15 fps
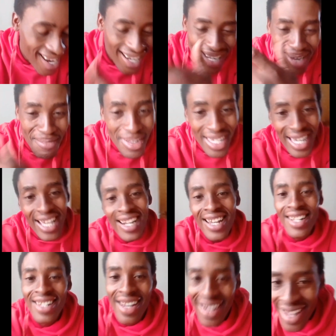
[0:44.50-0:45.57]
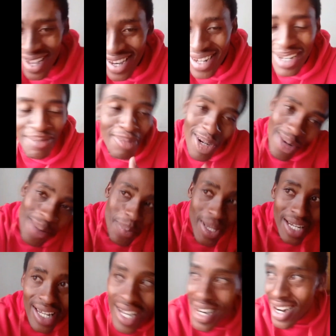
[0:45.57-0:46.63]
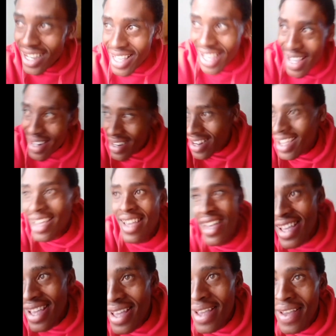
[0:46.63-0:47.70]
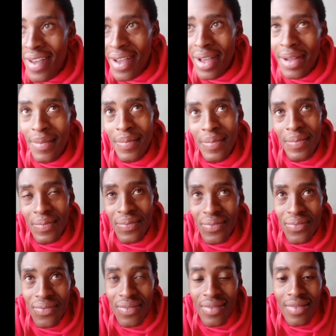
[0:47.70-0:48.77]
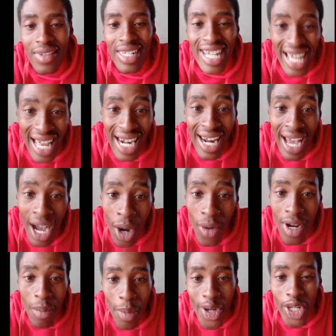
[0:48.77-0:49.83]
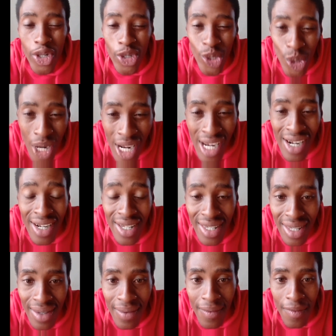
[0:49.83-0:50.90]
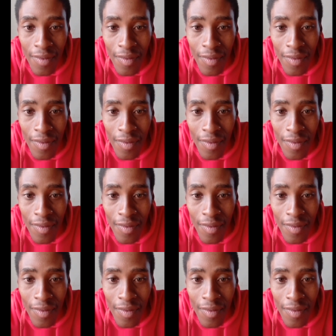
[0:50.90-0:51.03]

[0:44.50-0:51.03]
Like, let me say that again. Let me repeat that again. They are loud about your struggles,